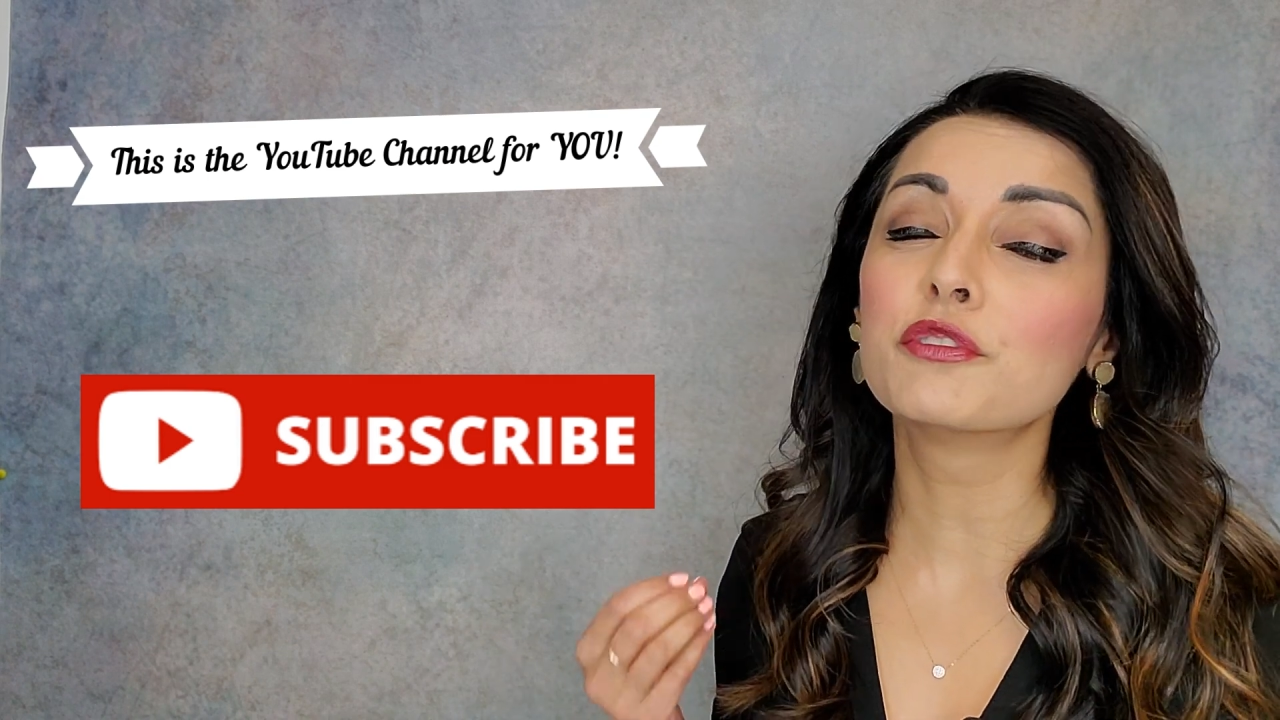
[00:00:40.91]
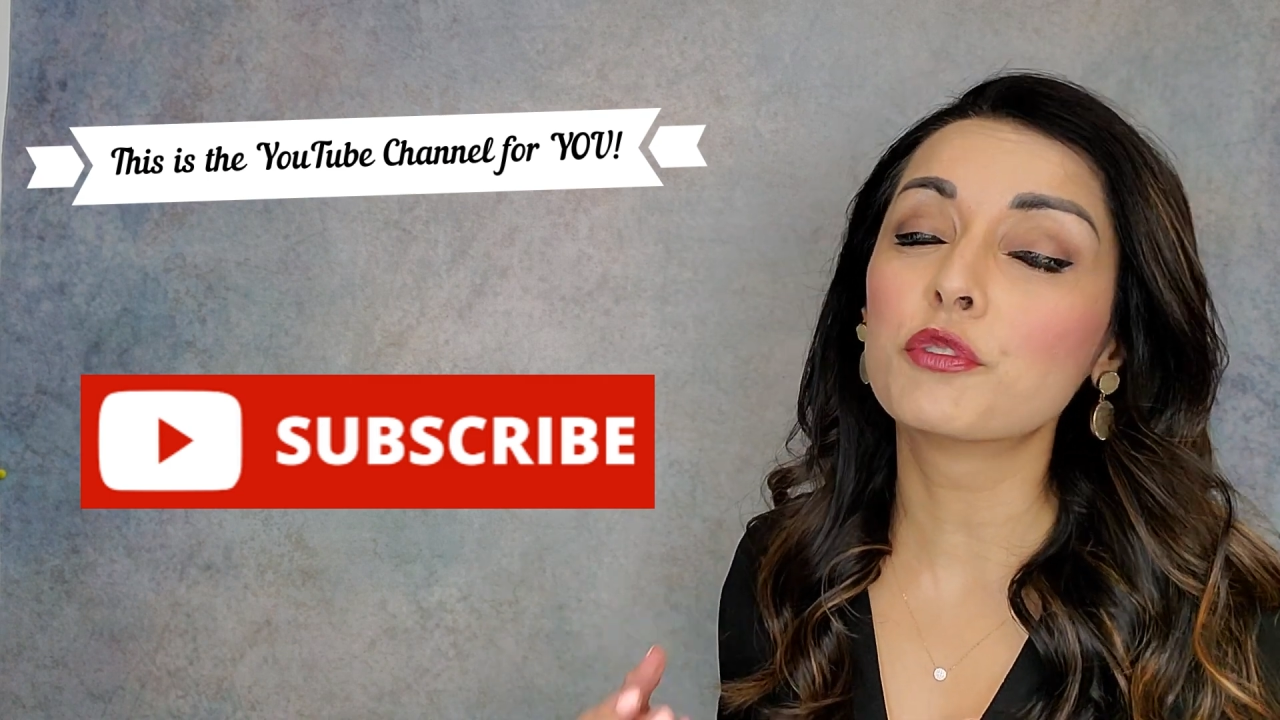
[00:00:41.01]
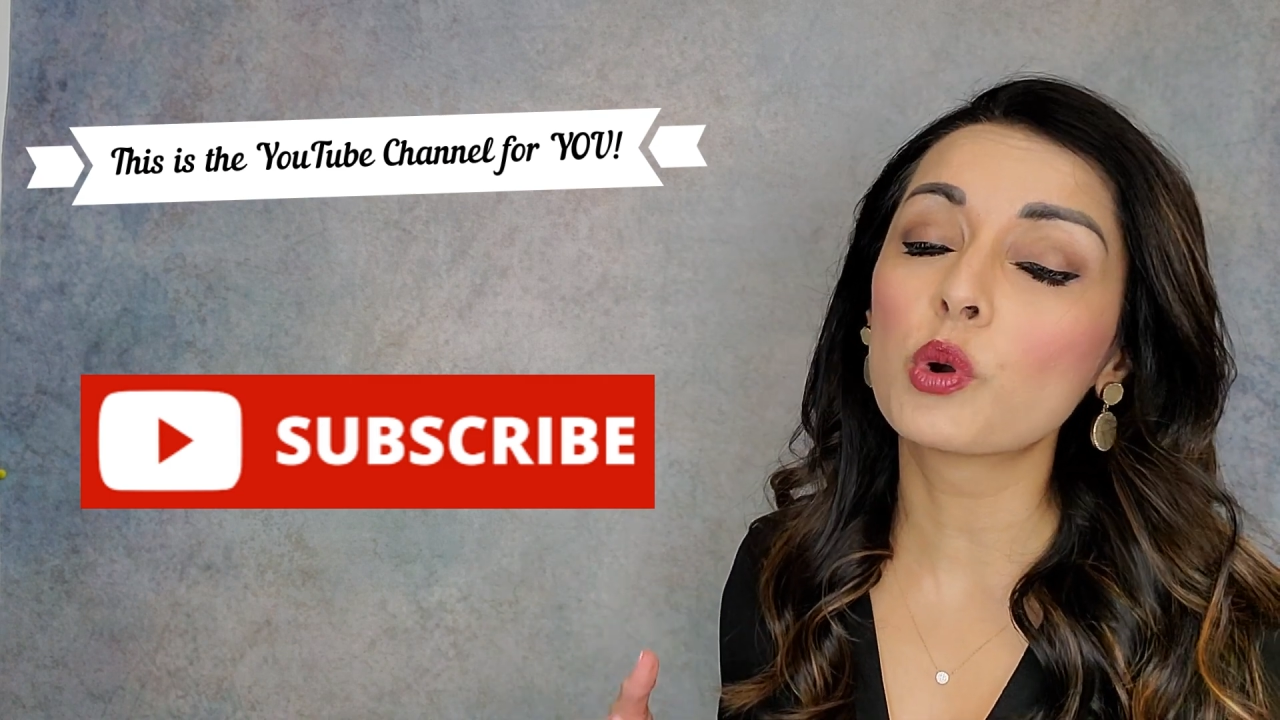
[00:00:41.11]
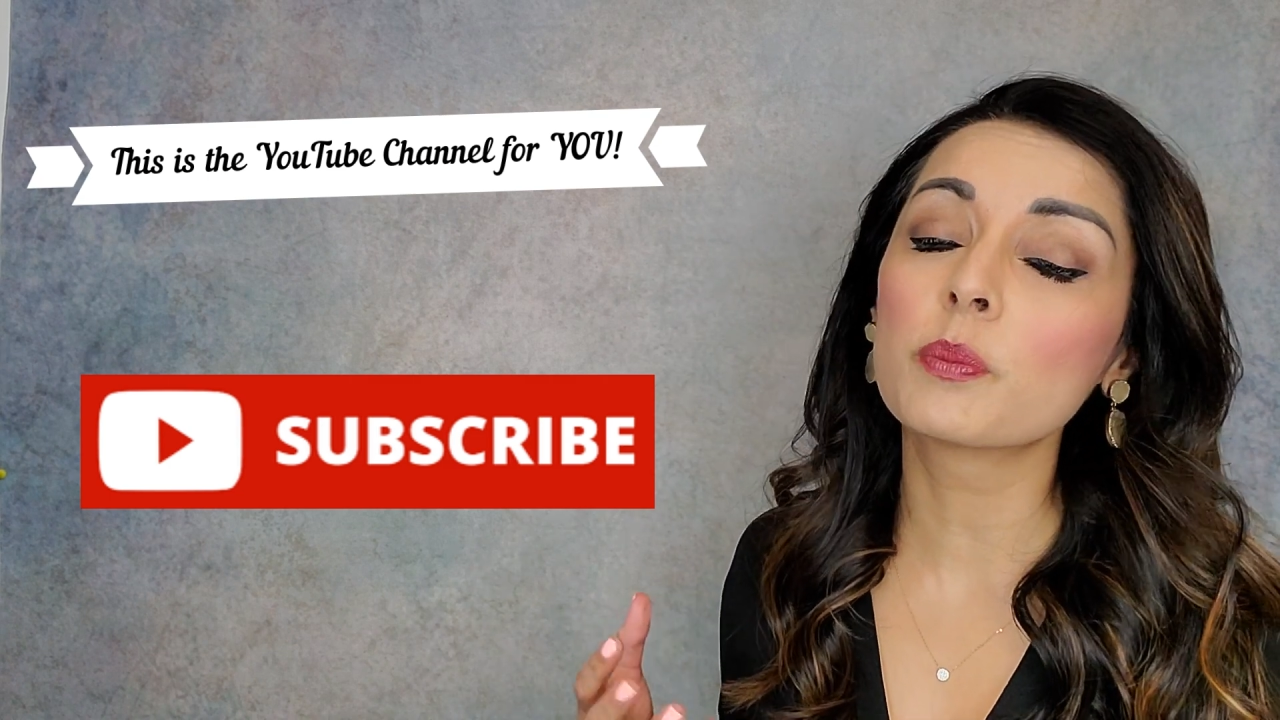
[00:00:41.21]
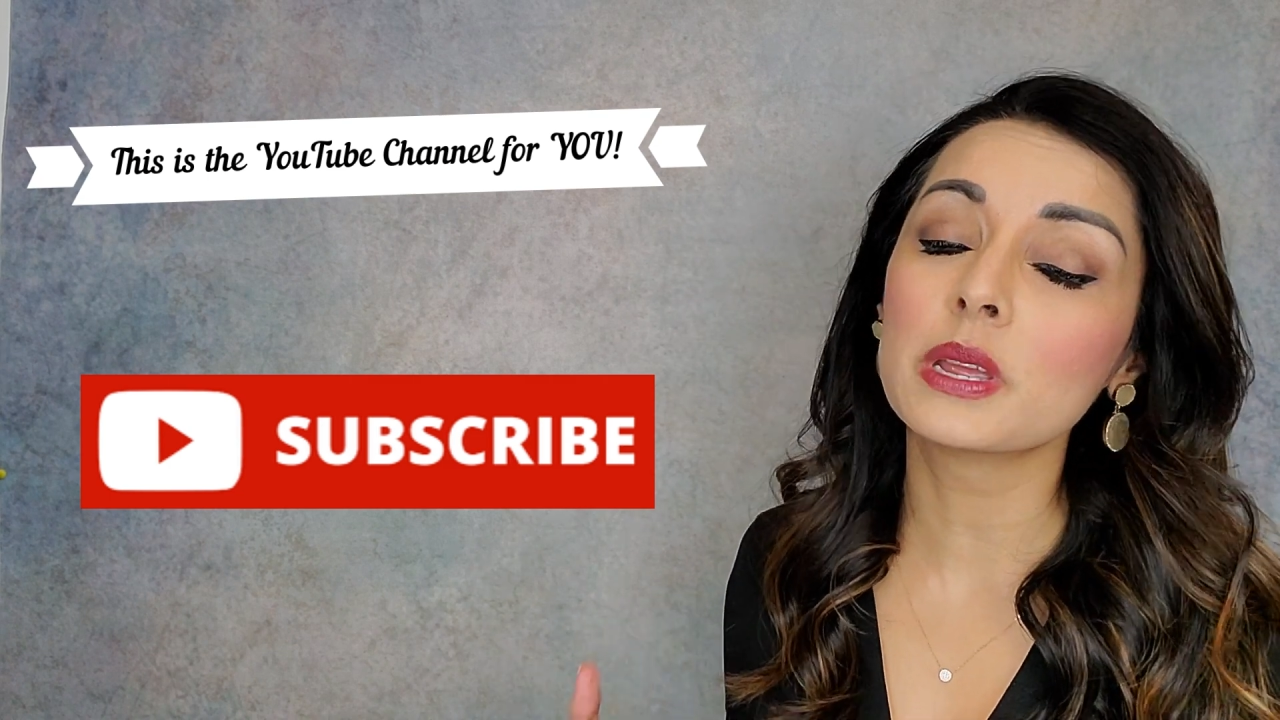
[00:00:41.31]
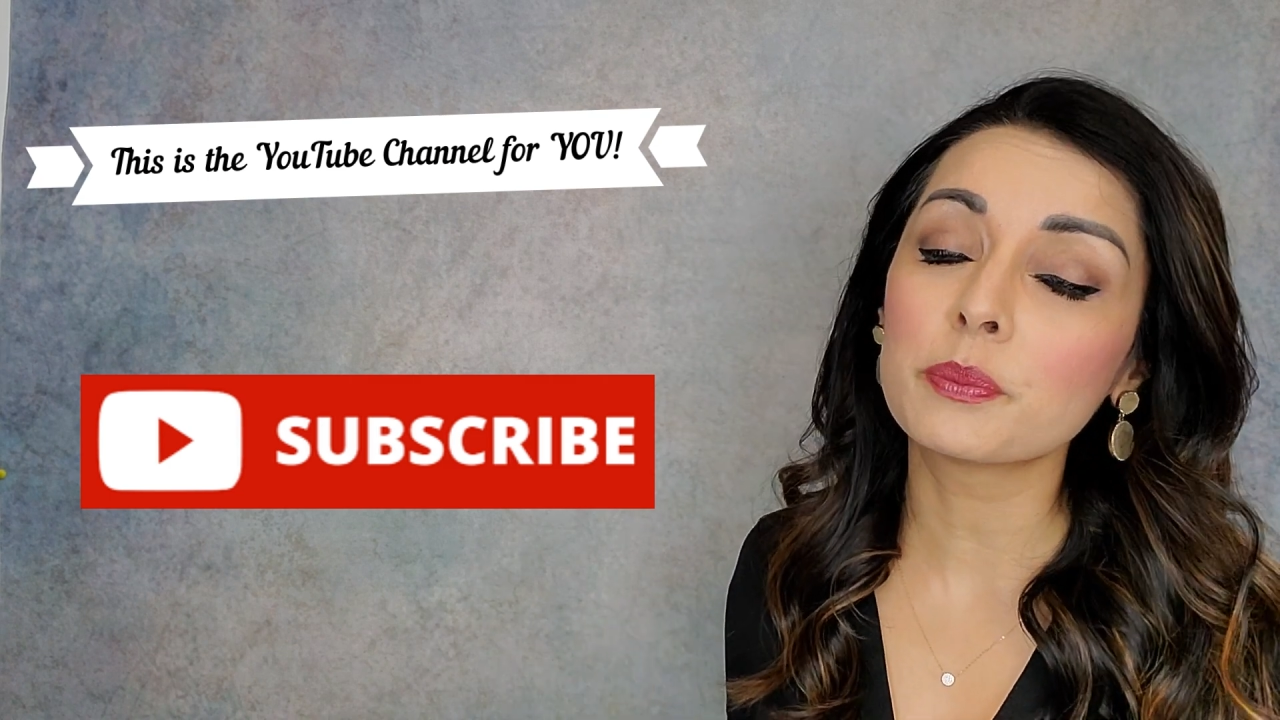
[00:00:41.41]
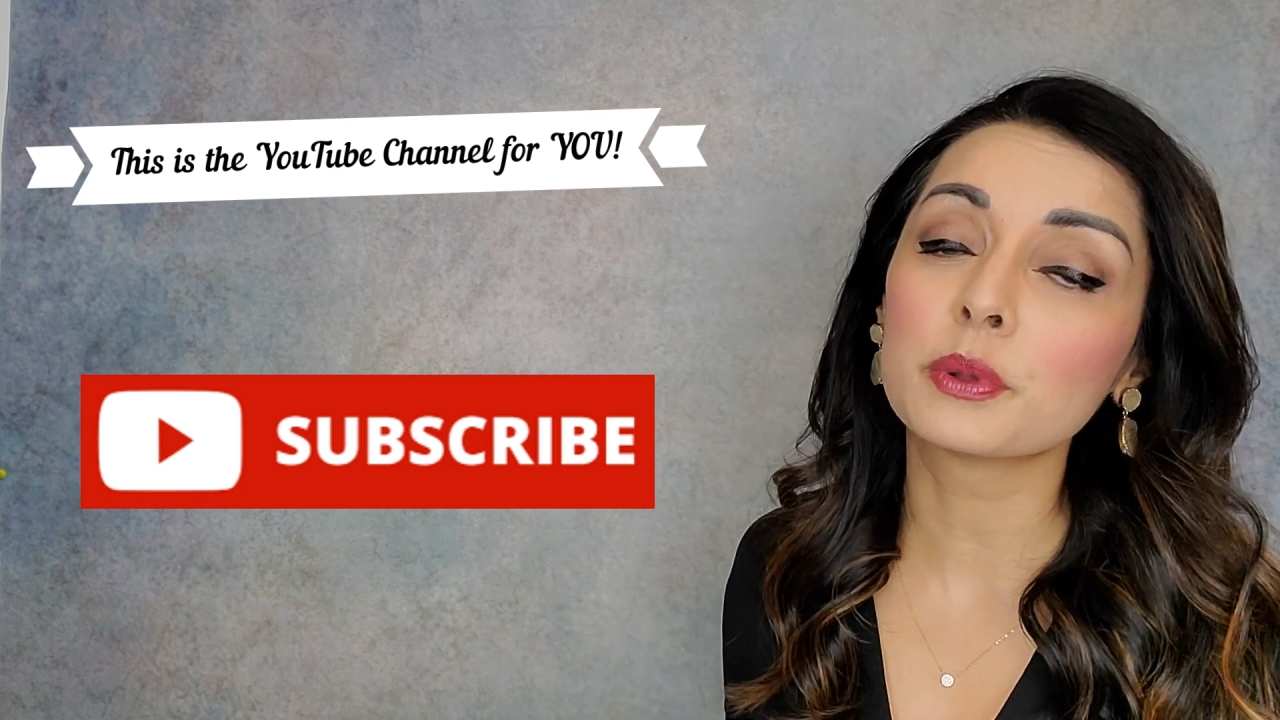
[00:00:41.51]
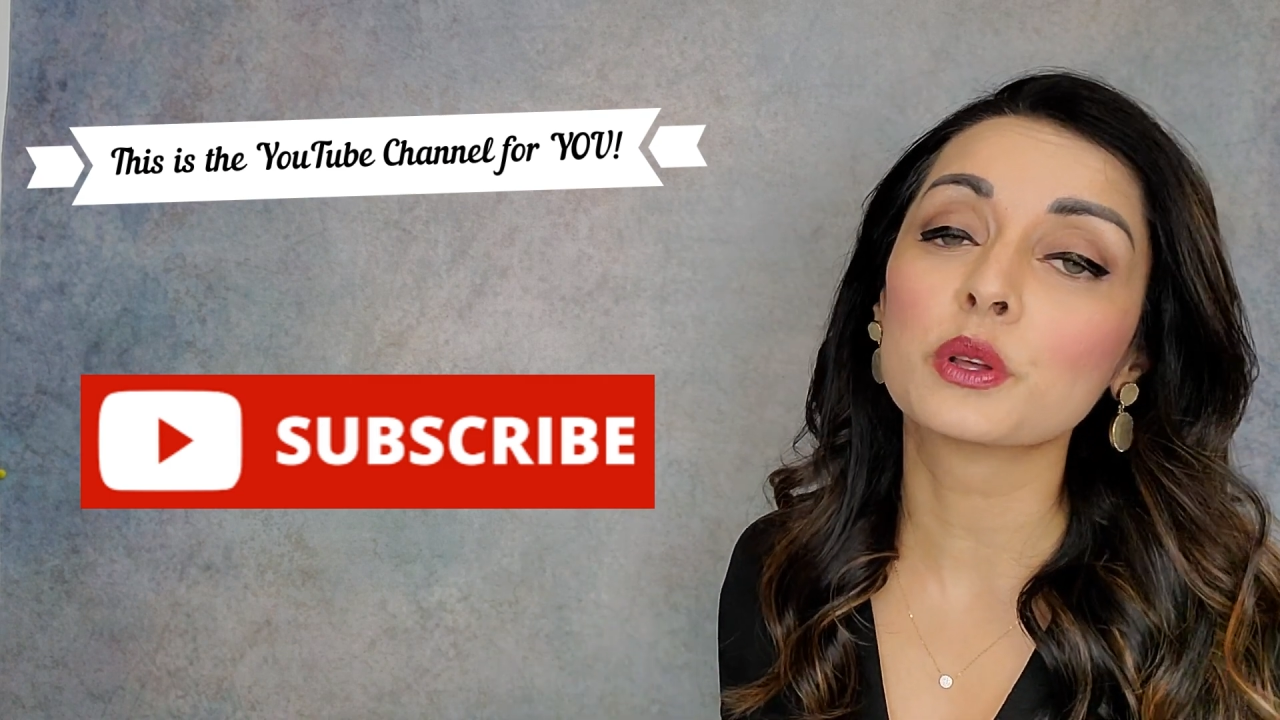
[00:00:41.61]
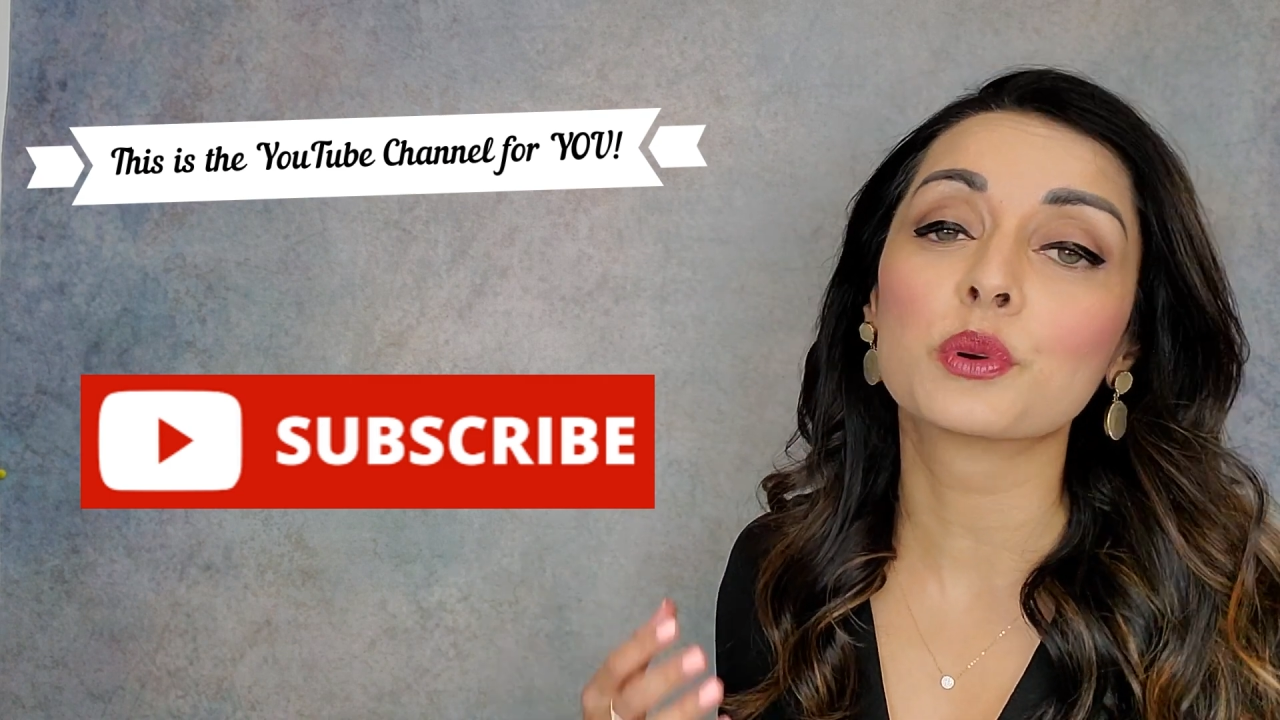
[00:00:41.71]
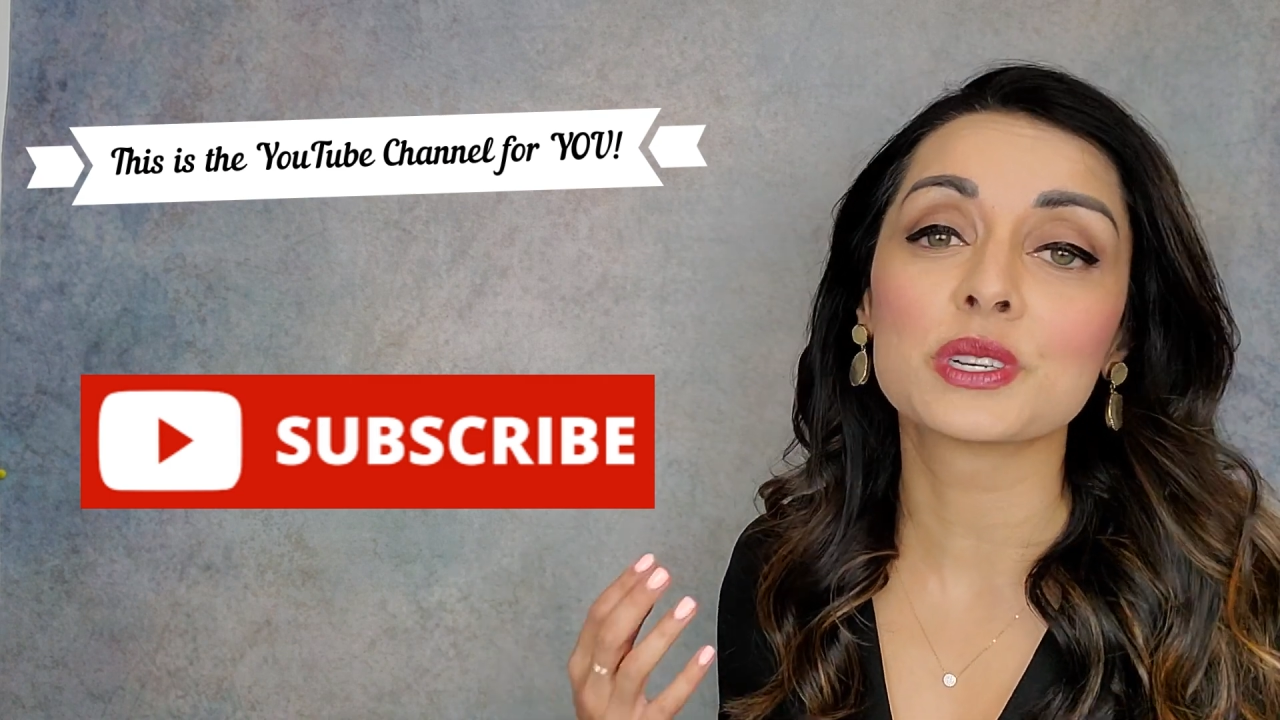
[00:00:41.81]
for
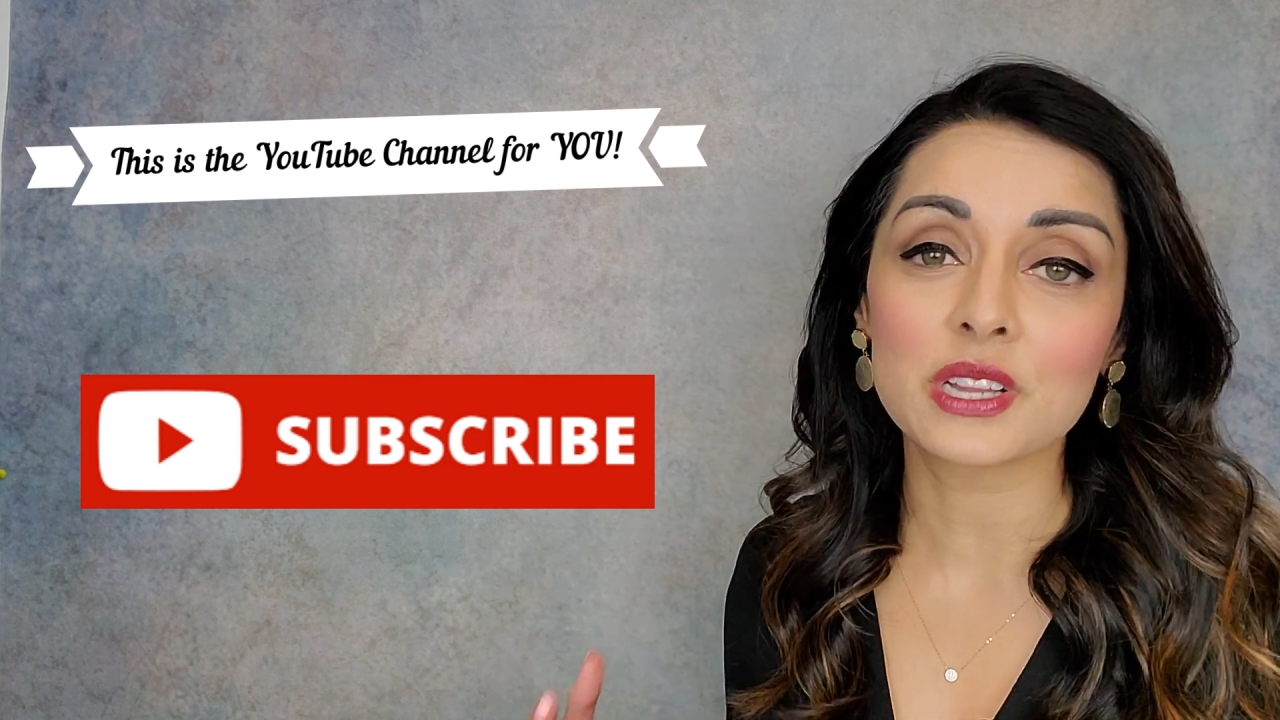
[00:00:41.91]
people who are